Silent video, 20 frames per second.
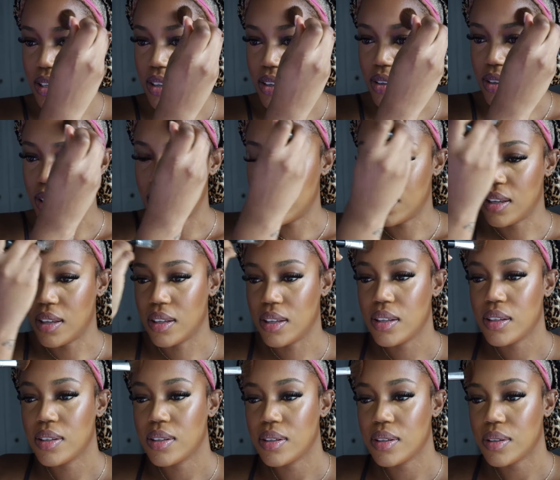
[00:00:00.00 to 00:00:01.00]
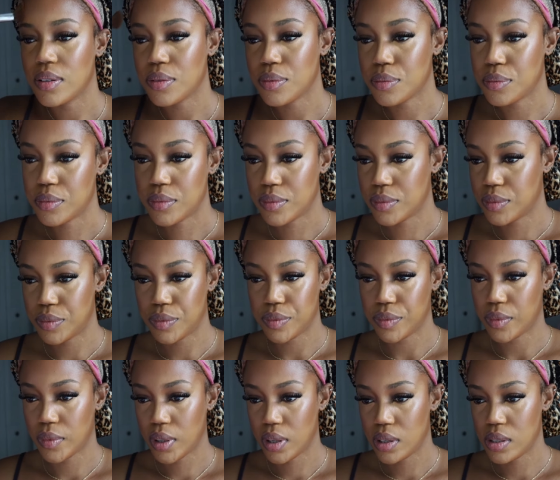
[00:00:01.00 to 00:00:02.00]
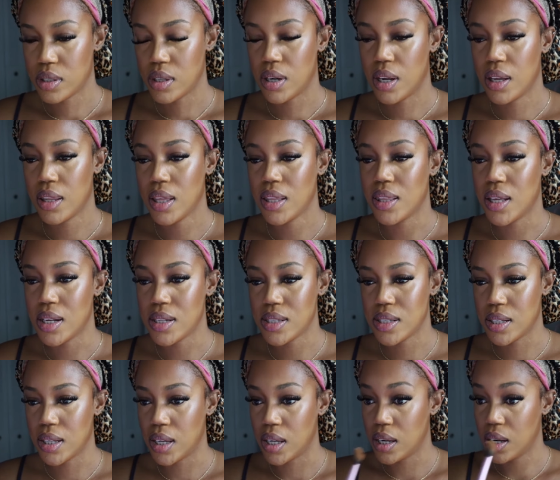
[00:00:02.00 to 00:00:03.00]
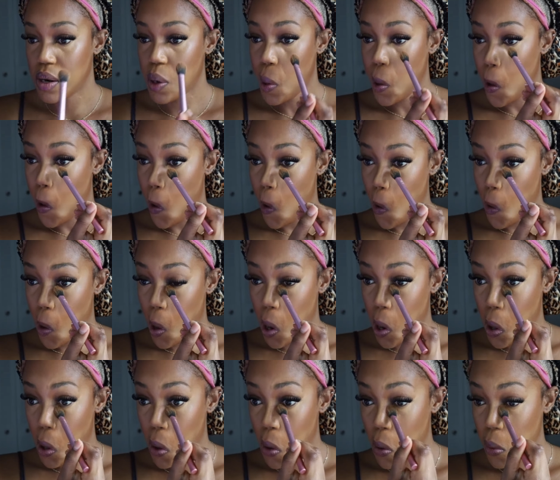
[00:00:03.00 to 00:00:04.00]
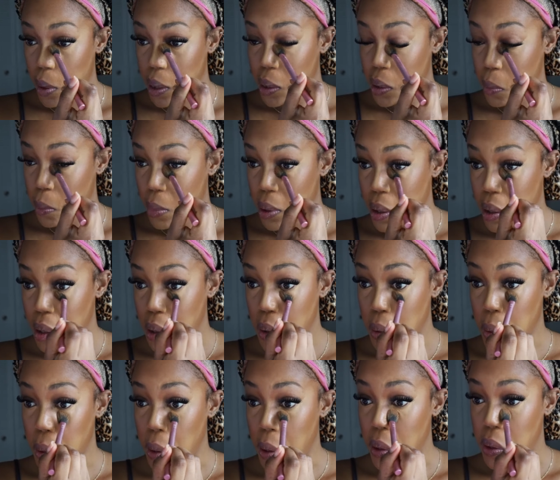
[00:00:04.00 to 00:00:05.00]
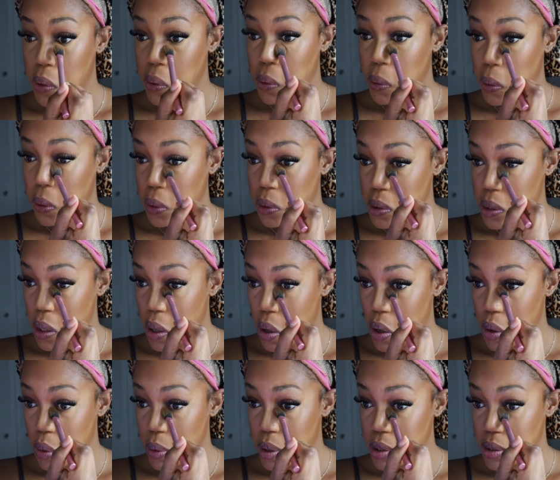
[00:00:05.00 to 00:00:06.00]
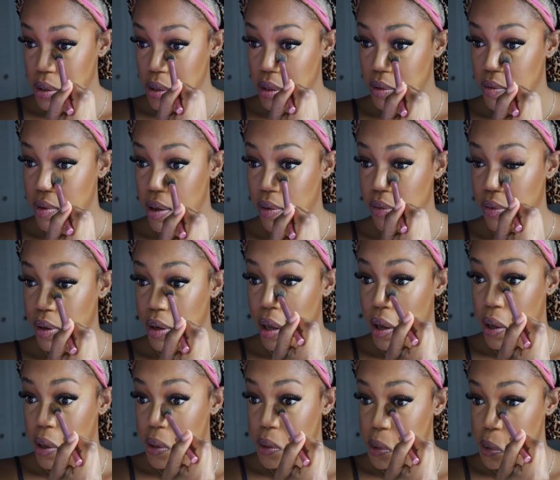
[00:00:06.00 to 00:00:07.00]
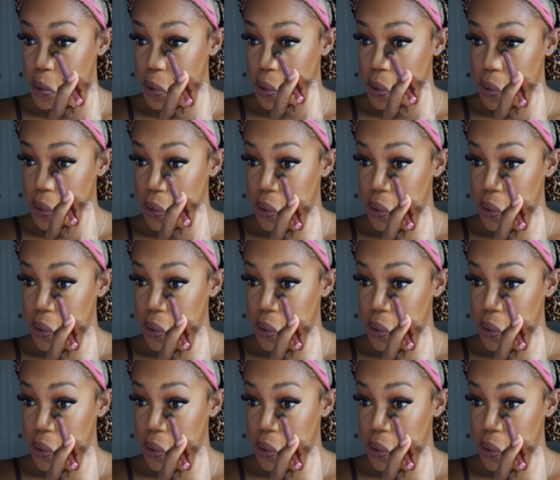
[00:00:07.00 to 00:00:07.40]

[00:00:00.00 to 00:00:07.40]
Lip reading: Okay, So now that that's done, I'm gonna go in my inner eyes because I always leave that for last.